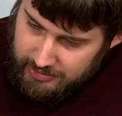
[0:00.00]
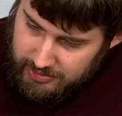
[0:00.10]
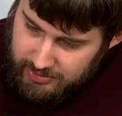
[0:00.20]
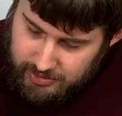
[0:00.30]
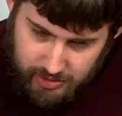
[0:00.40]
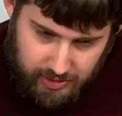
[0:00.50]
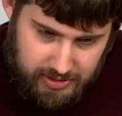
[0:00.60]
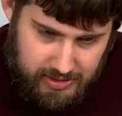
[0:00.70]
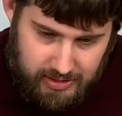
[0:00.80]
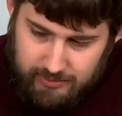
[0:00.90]
is
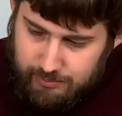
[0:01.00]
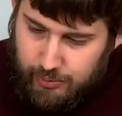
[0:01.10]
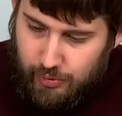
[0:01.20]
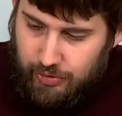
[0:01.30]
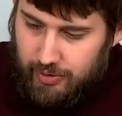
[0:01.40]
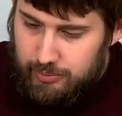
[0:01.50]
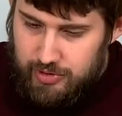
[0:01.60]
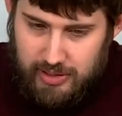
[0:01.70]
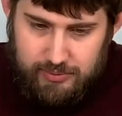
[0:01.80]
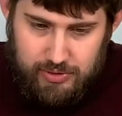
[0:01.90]
charging, both thumb
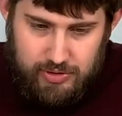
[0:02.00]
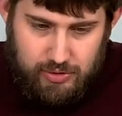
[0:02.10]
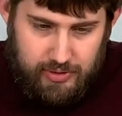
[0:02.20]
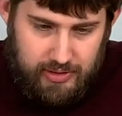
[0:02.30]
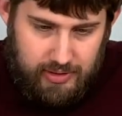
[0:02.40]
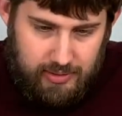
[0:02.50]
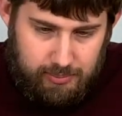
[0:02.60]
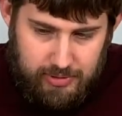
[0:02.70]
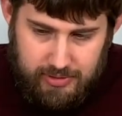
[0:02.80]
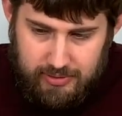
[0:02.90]
drives are showing
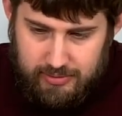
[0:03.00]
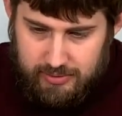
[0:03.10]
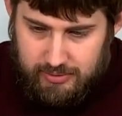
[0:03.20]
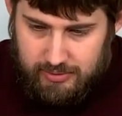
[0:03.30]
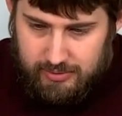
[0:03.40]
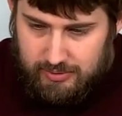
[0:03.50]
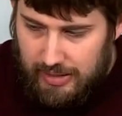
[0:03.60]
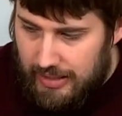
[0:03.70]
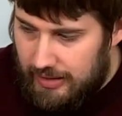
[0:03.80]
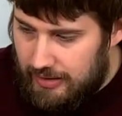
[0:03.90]
up,
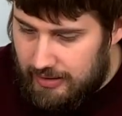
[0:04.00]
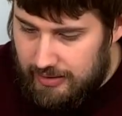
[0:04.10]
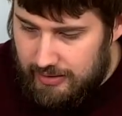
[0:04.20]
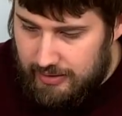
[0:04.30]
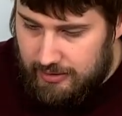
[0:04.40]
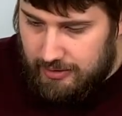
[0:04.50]
and